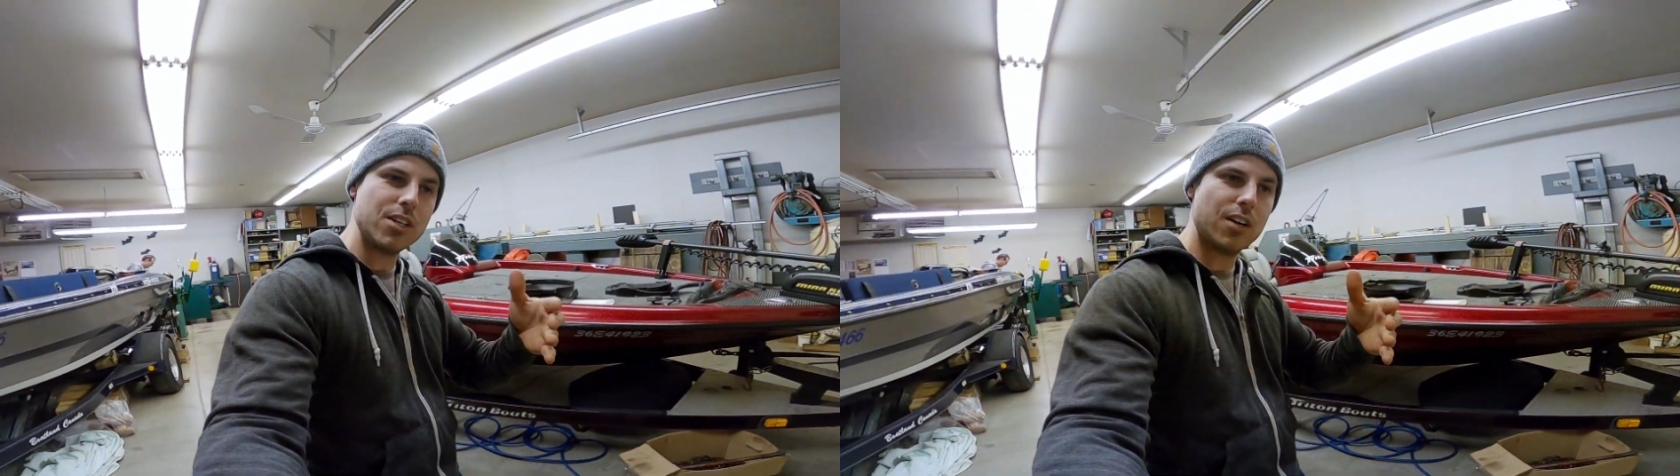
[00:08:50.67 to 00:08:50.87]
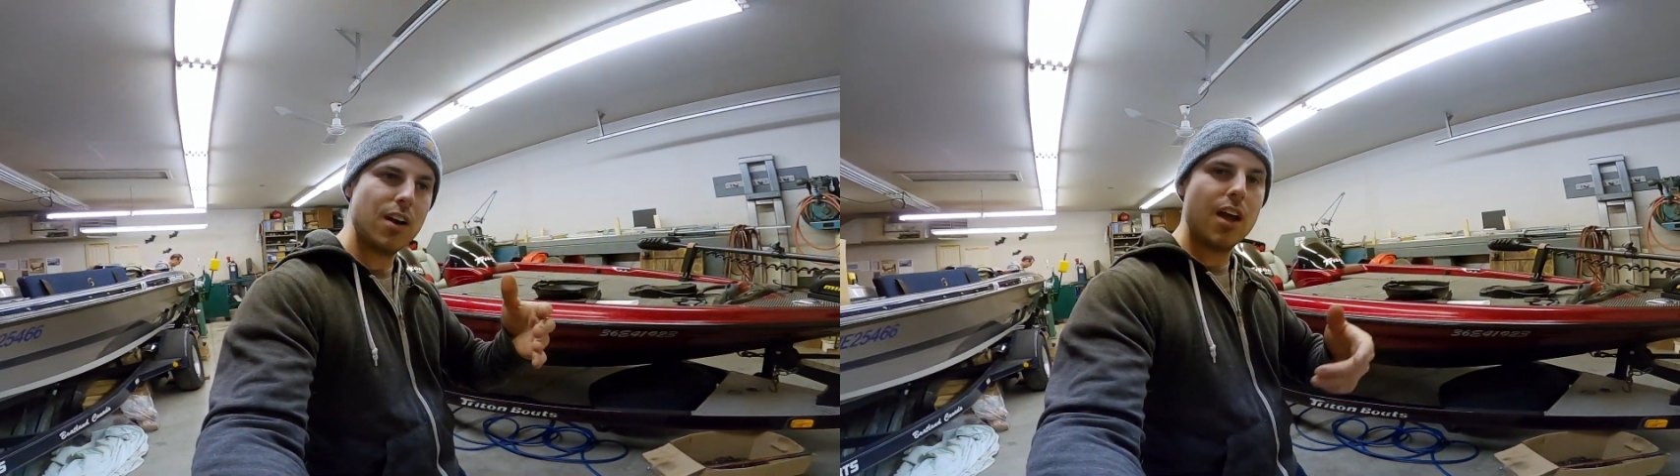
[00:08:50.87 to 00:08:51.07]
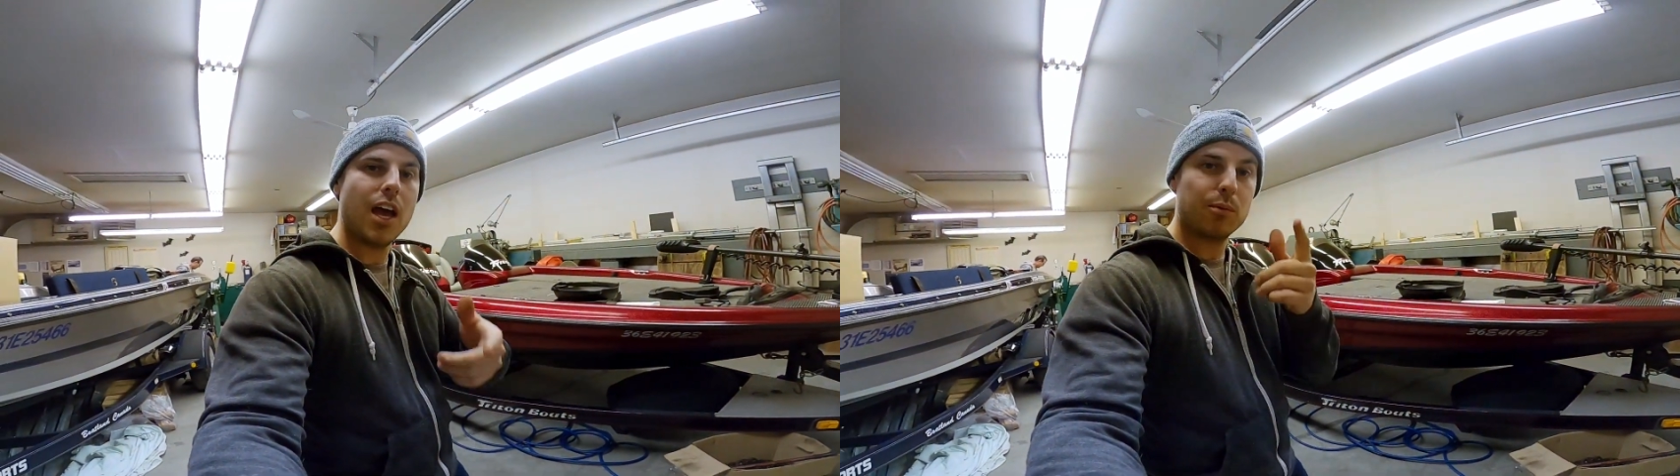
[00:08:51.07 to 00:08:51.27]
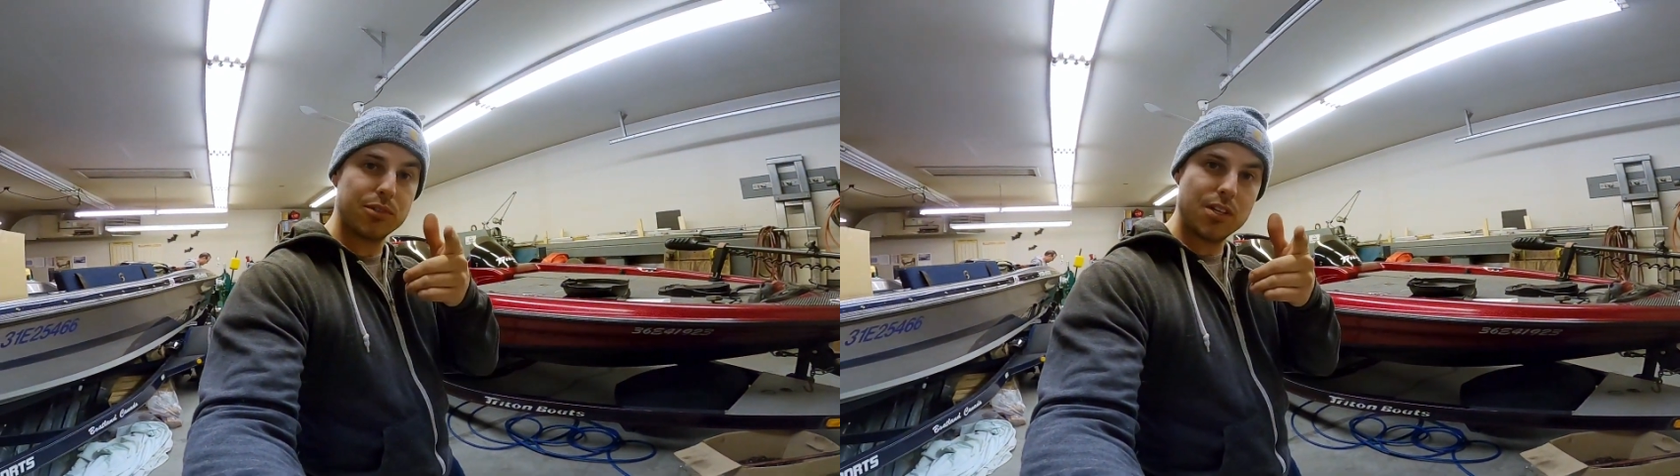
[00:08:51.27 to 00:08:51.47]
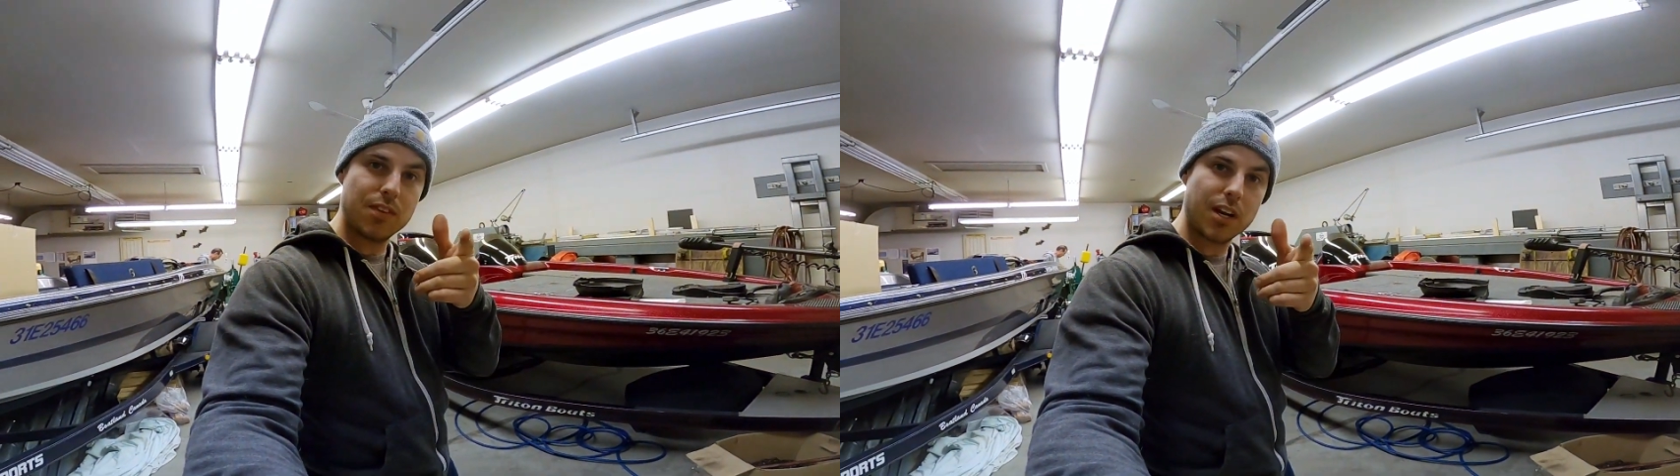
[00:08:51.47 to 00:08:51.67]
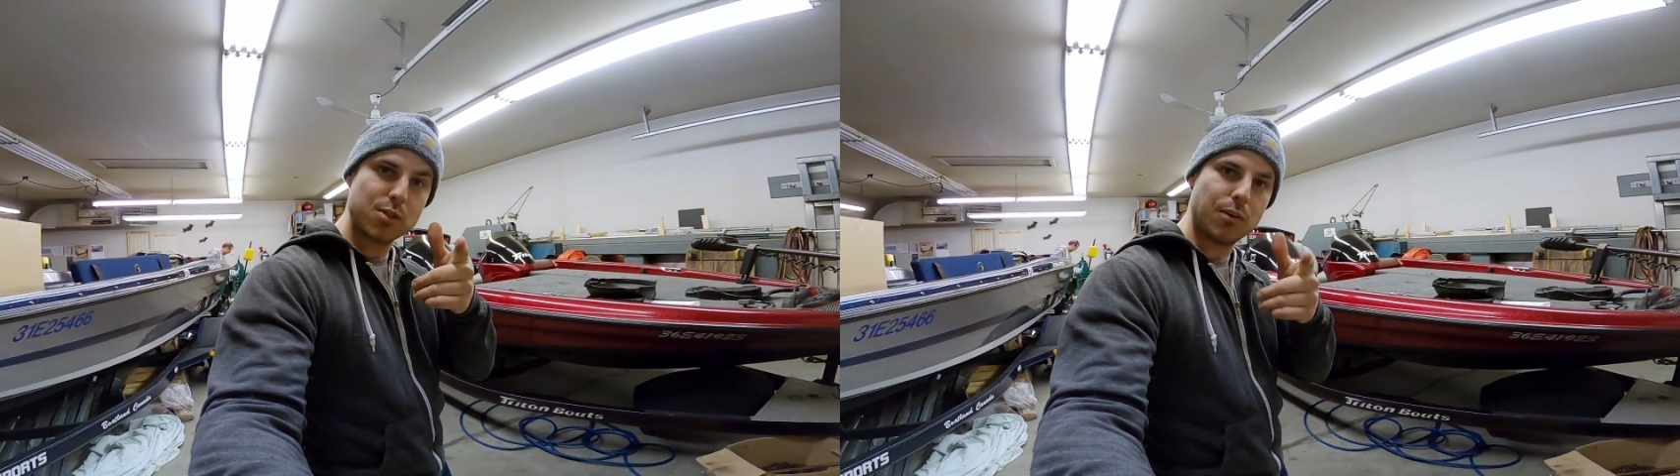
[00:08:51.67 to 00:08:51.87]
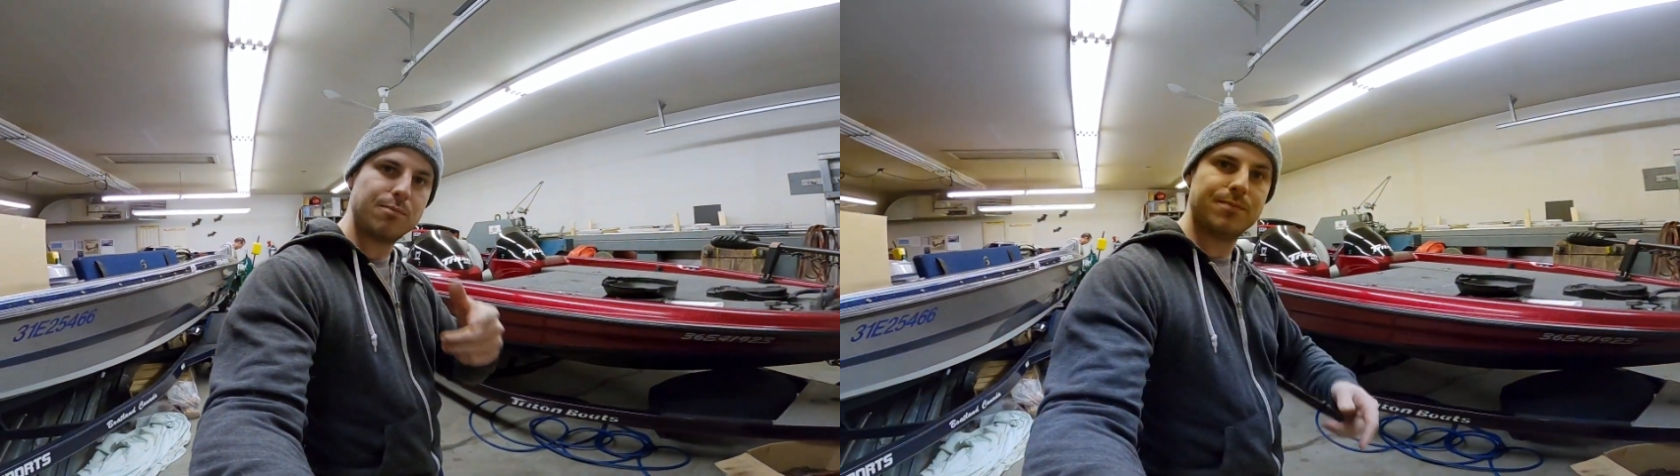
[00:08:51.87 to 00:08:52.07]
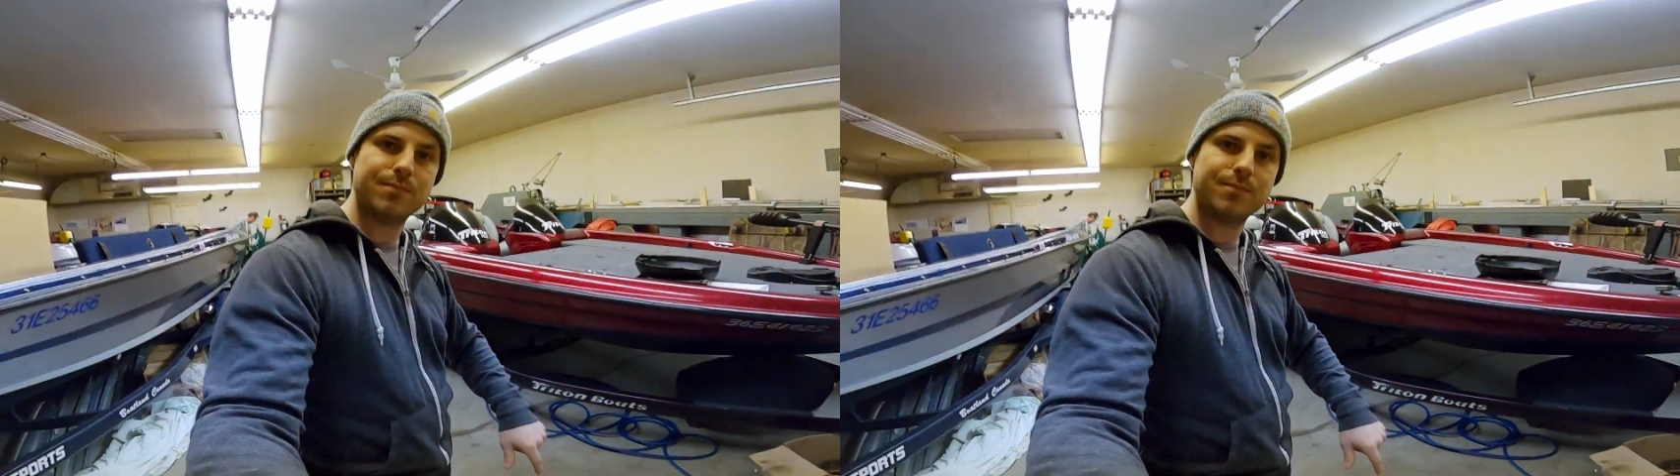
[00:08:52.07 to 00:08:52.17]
here, and we'll see you in the next one.